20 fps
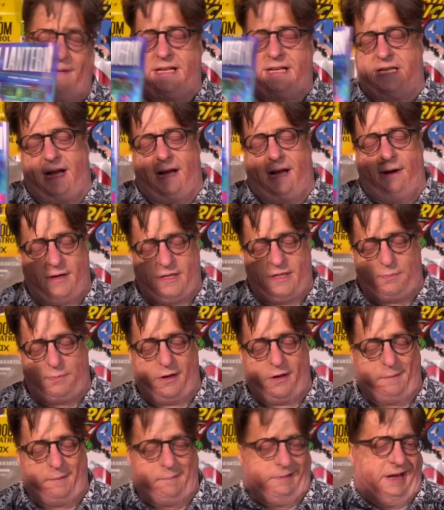I don't want to
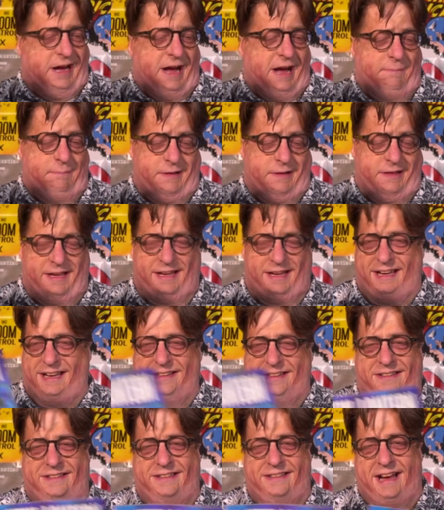spoil the plot, but, like,
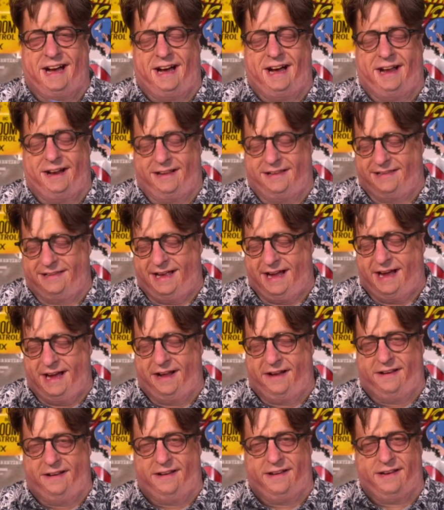it's just not a
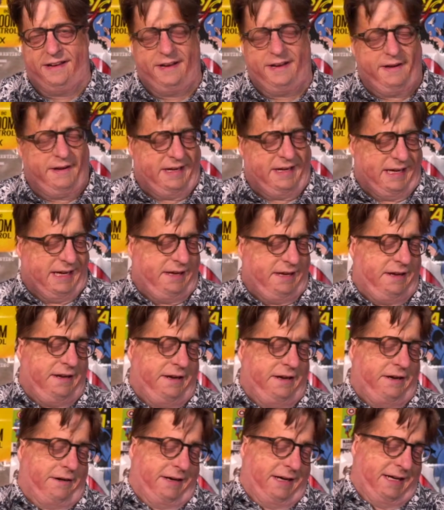lot in
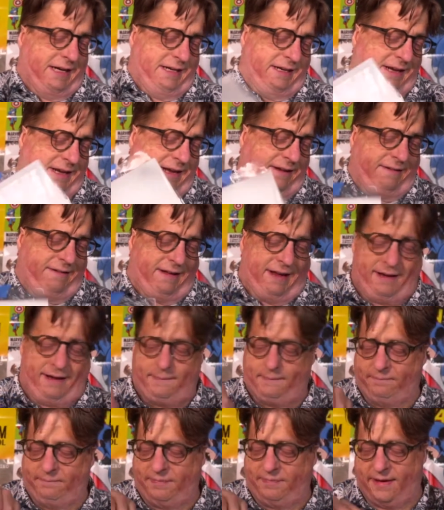here. And
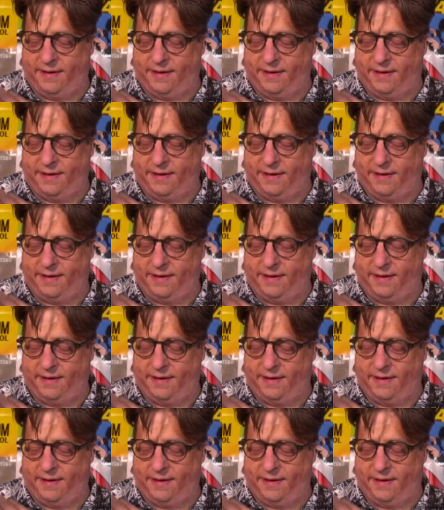like,